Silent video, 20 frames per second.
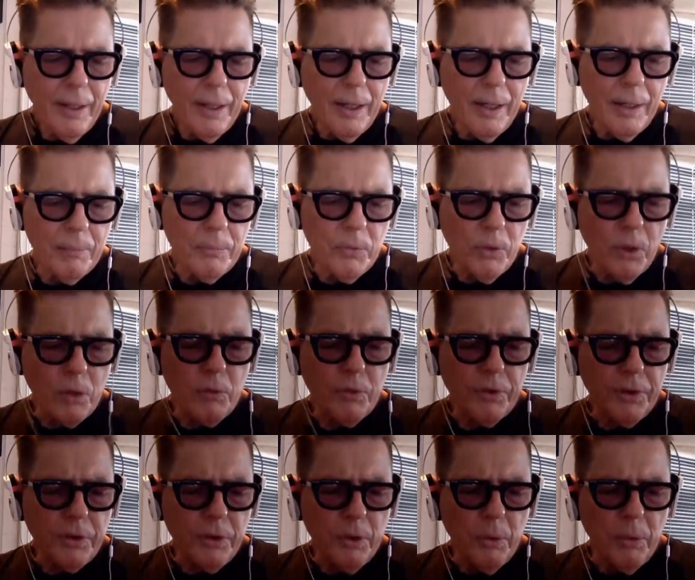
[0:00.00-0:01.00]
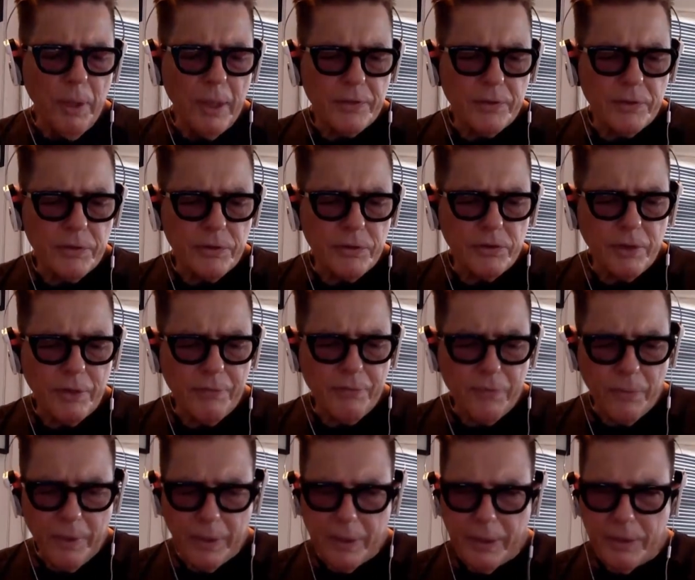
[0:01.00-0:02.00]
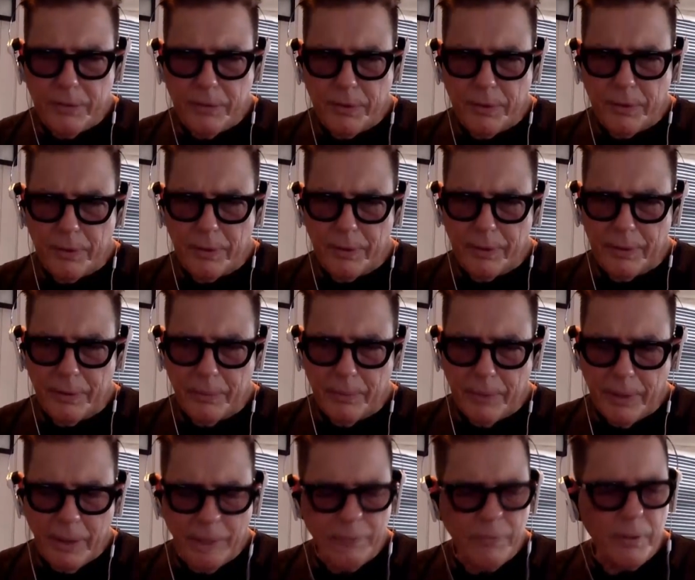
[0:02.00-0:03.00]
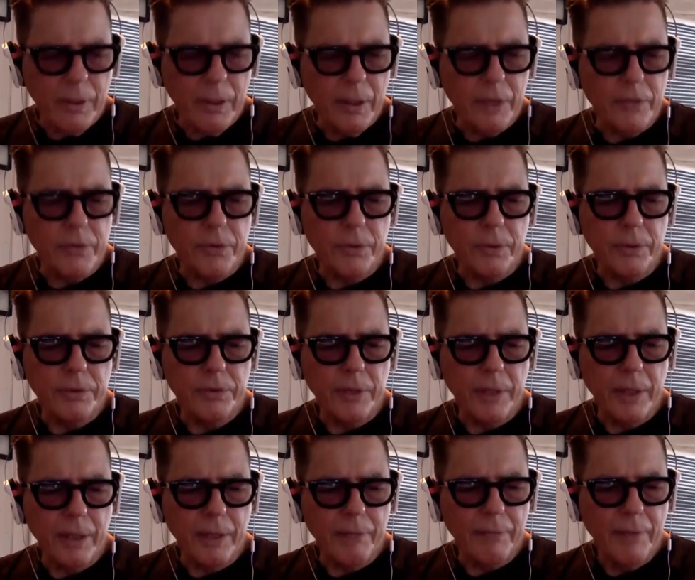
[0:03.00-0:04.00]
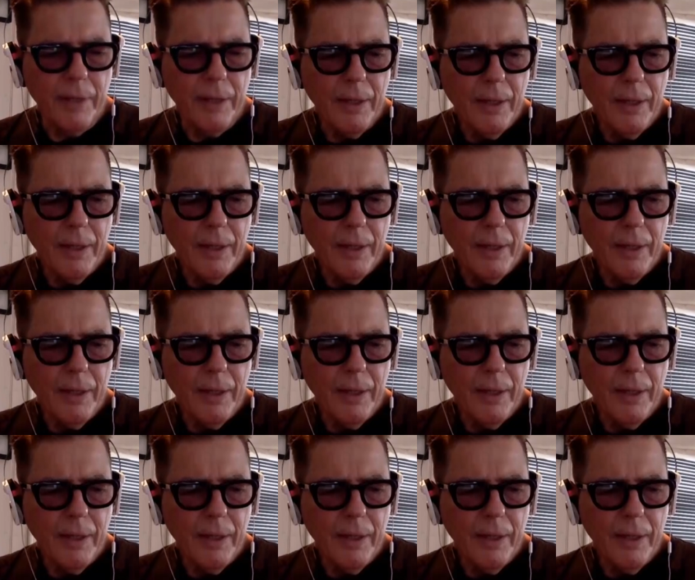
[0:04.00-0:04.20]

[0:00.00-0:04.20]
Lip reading: Look, the U.S. is suffering internally, and whenever countries have